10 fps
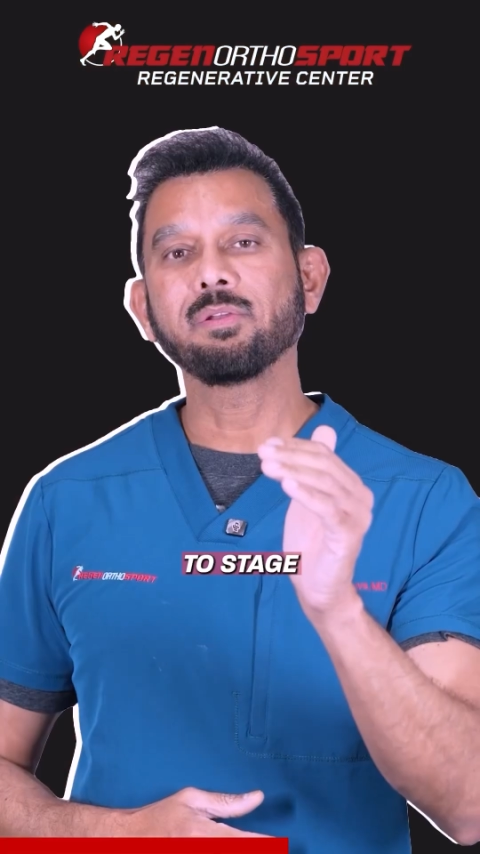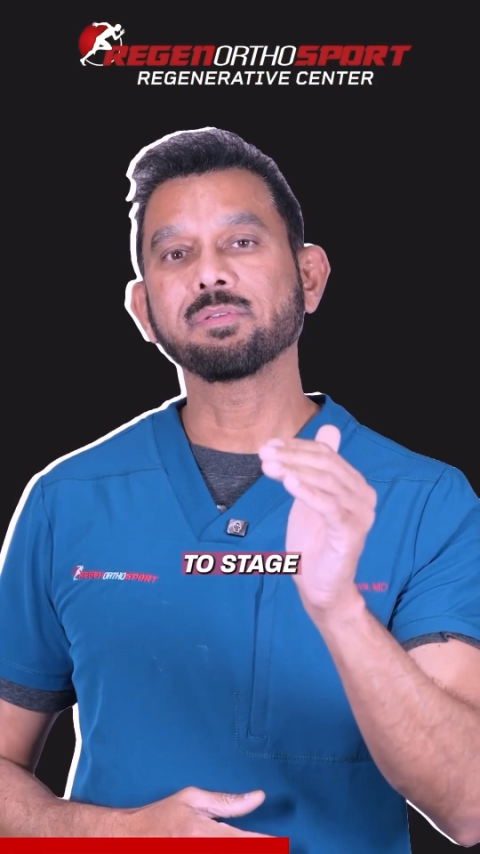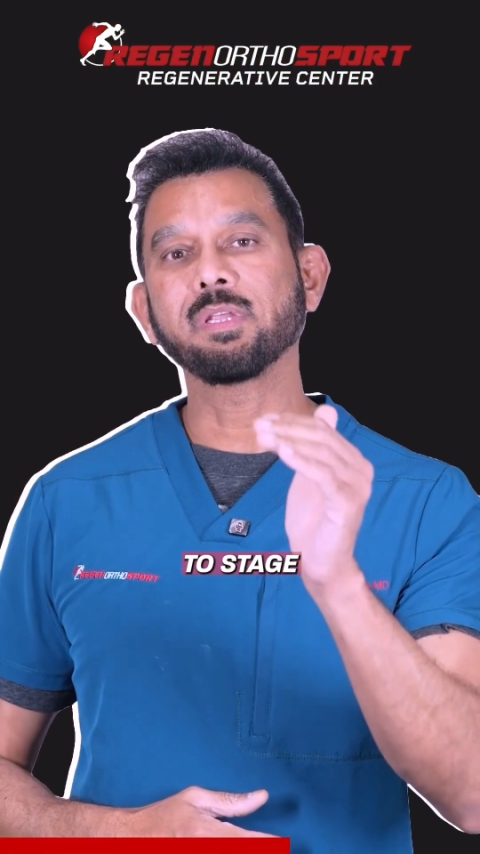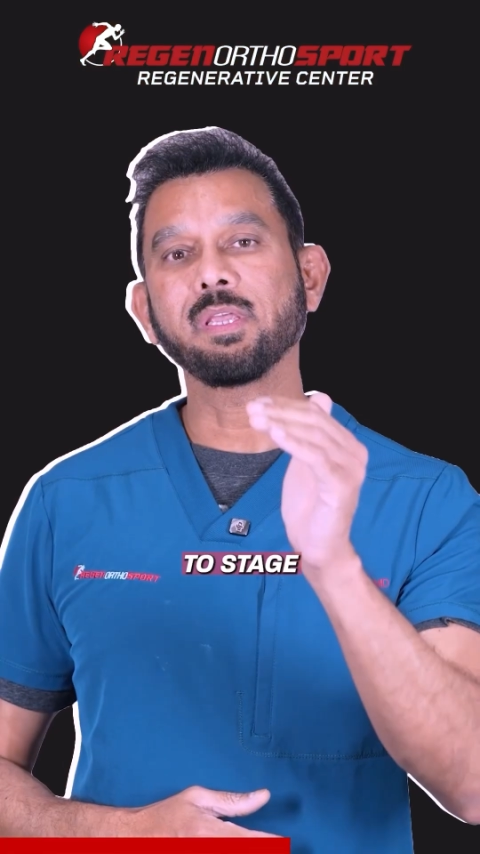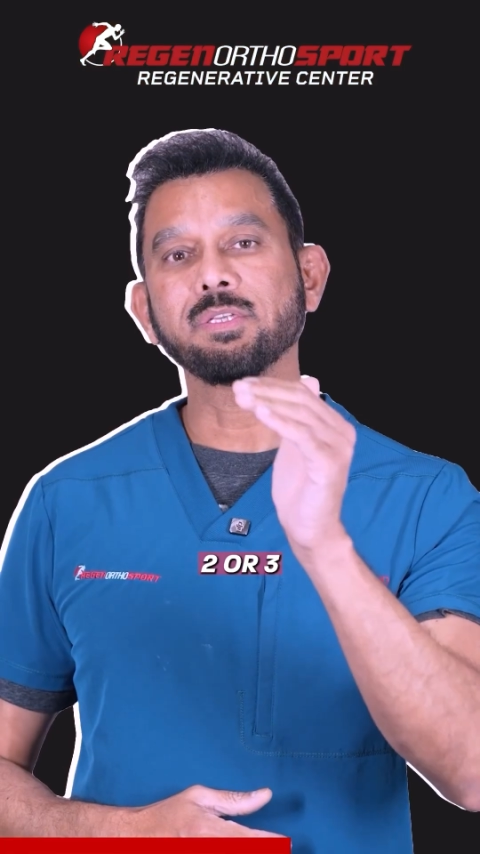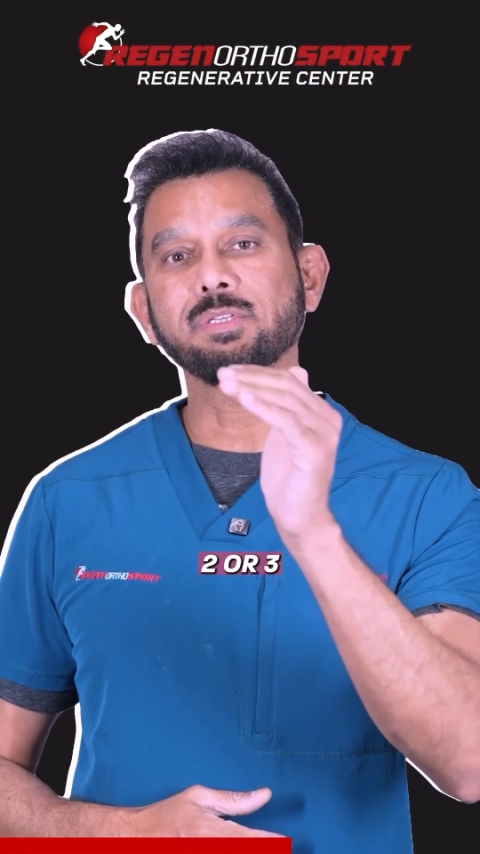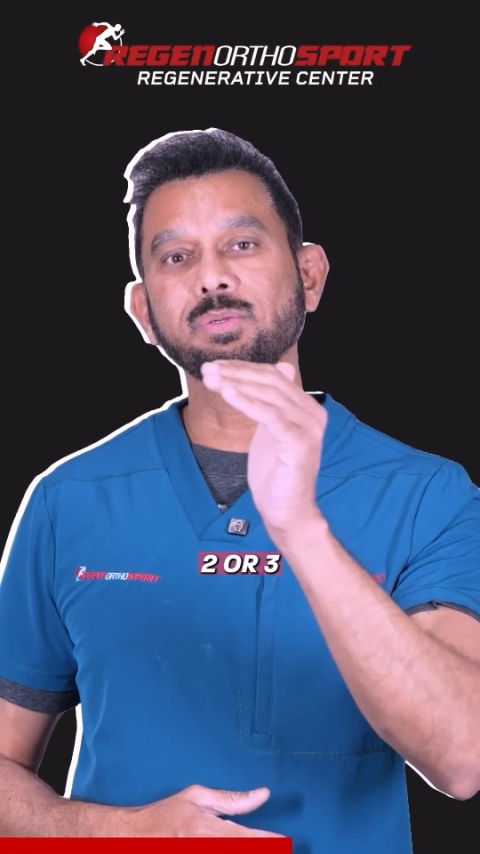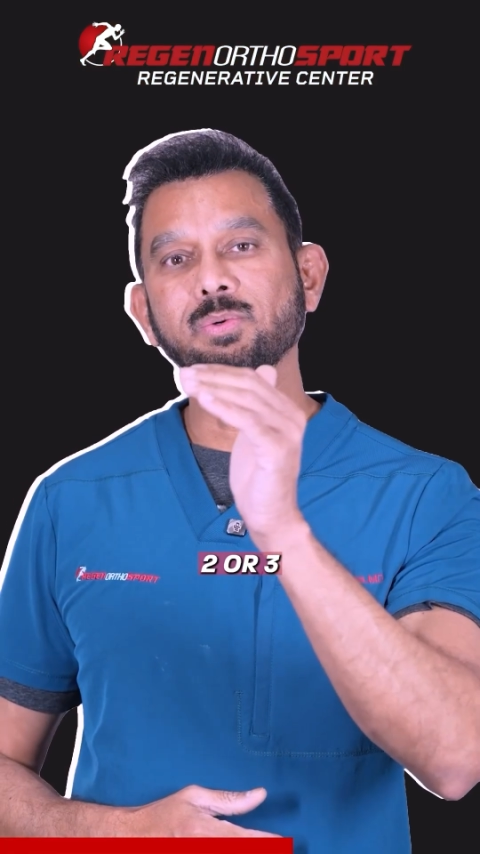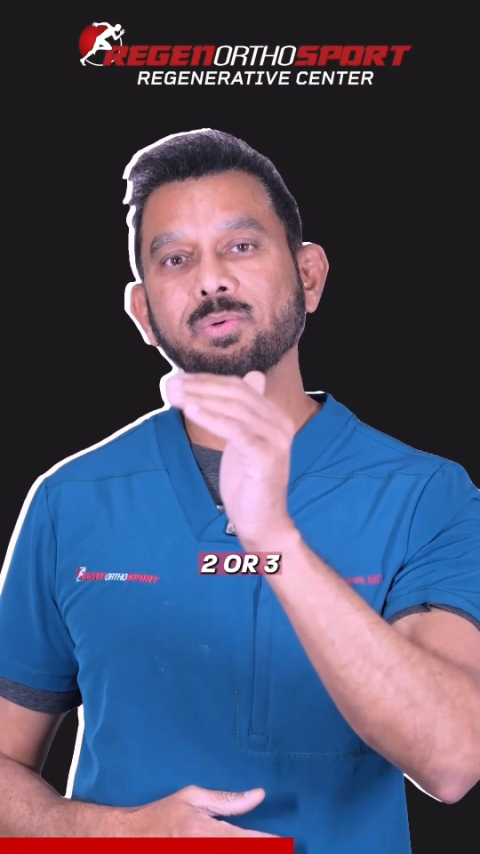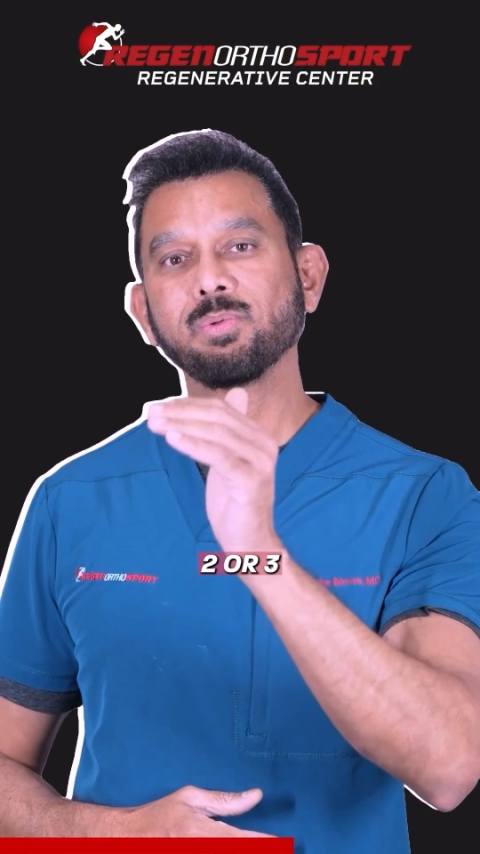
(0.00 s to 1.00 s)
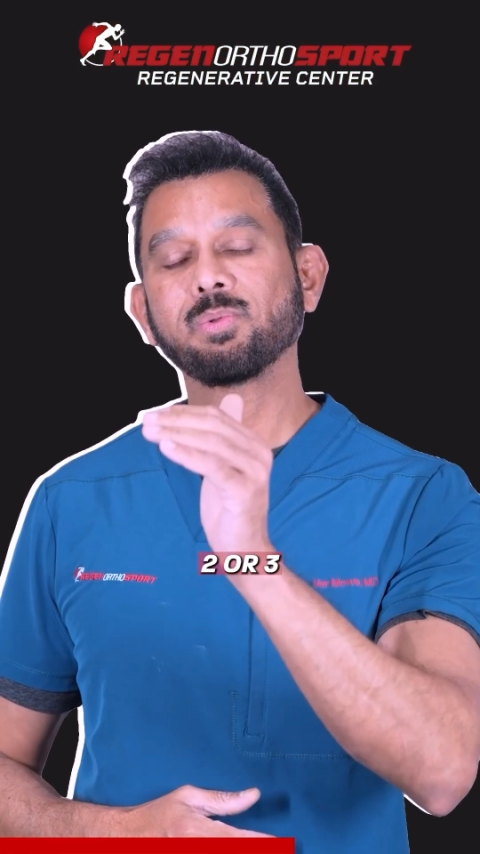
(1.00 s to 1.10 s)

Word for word: to stage two,